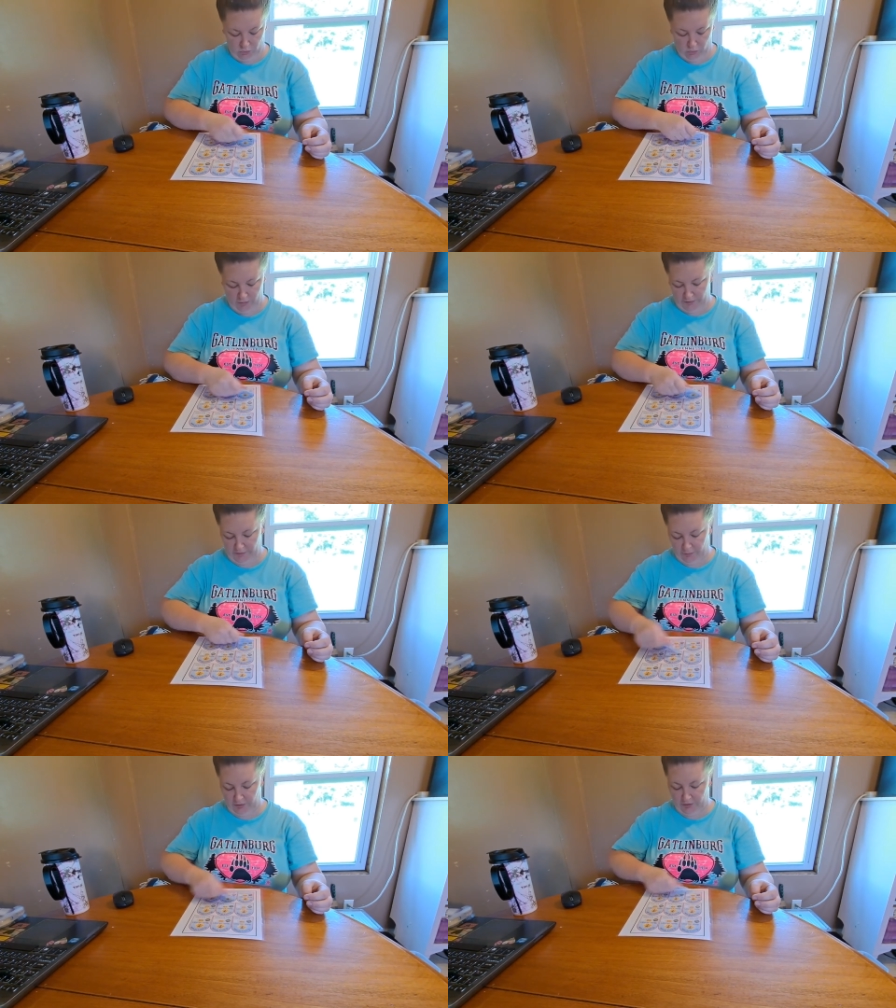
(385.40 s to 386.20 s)
what is
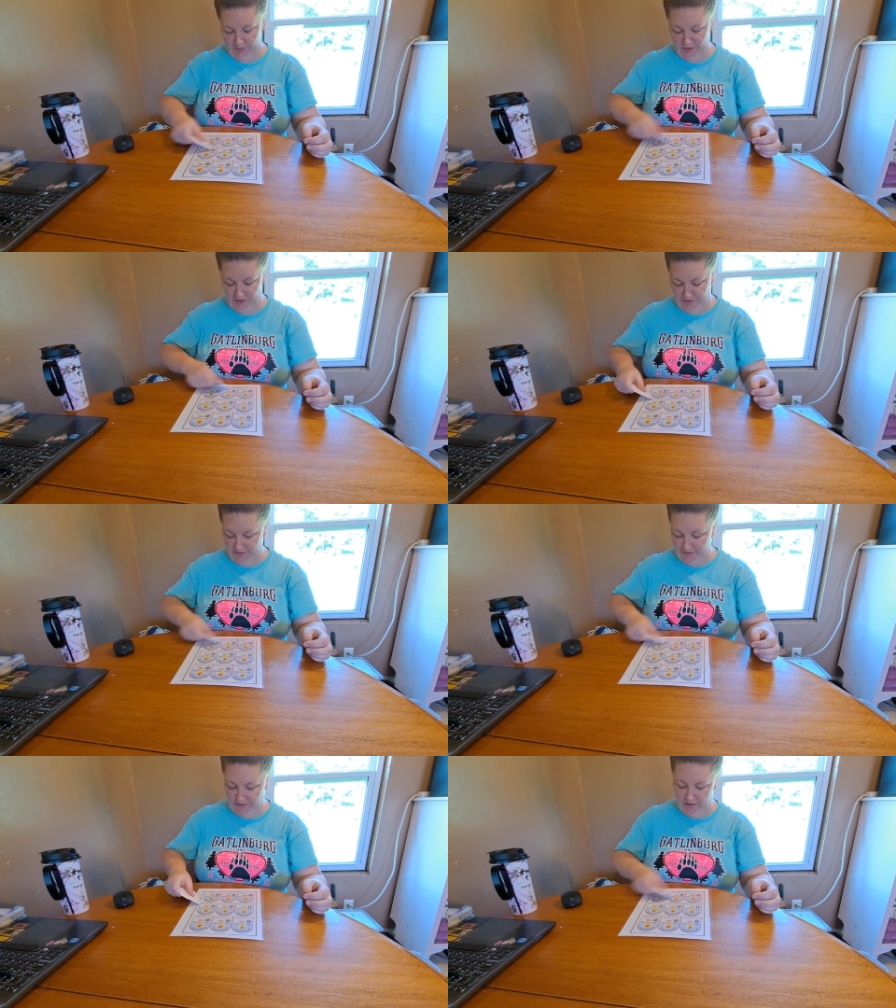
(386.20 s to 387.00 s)
the word I'm trying to
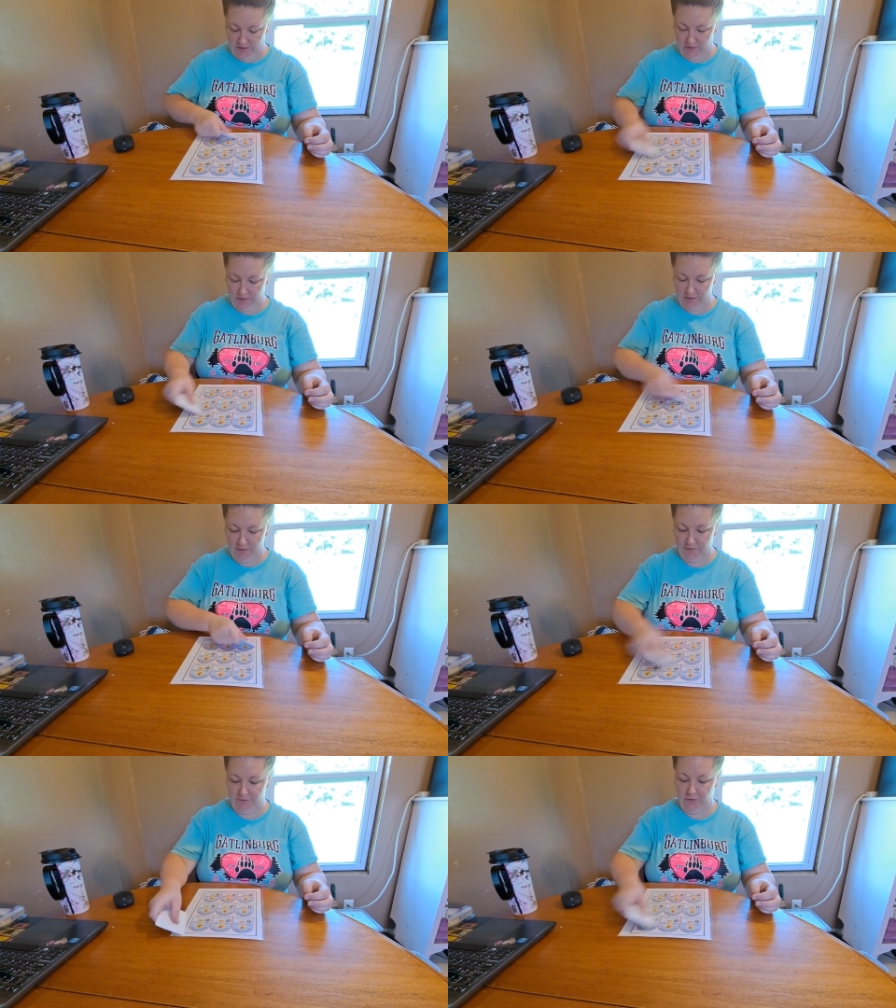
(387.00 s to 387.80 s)
think
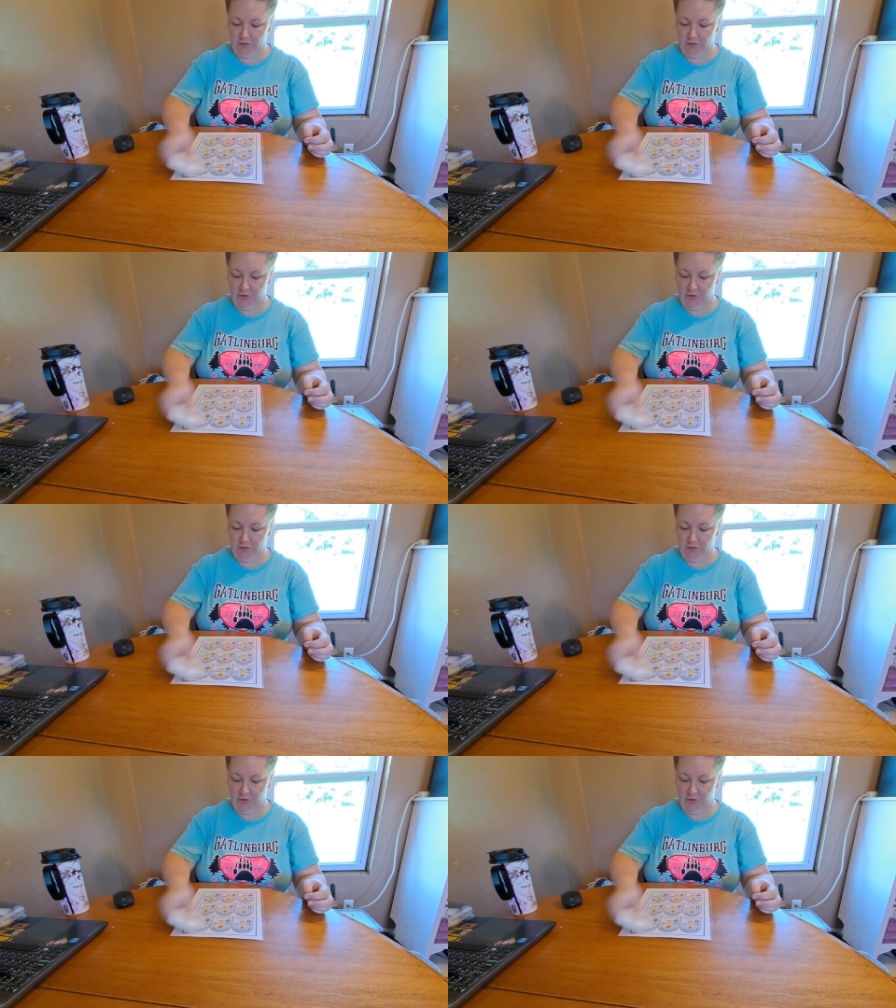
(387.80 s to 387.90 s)
of?